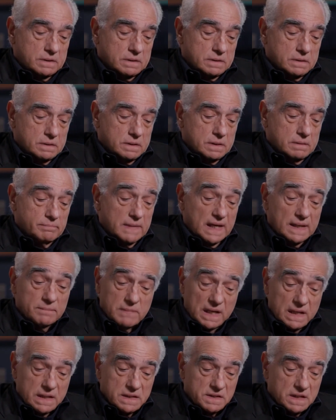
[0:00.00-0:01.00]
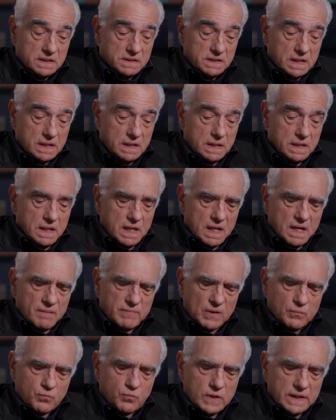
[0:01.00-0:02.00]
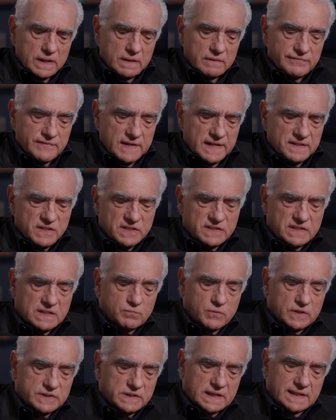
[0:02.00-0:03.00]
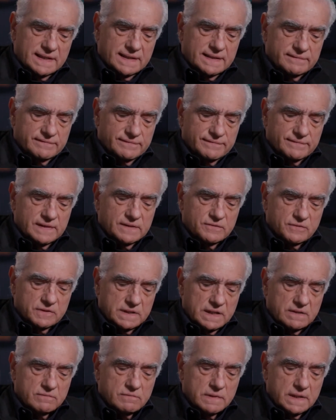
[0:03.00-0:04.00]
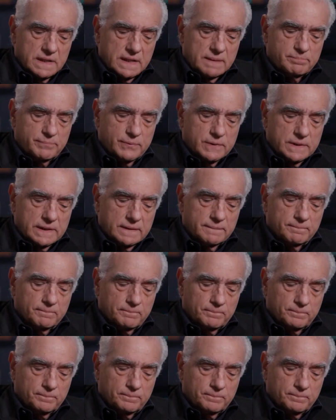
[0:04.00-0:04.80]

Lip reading: it? Man-made, as I say. But what Francis did was kind of interesting, really put it,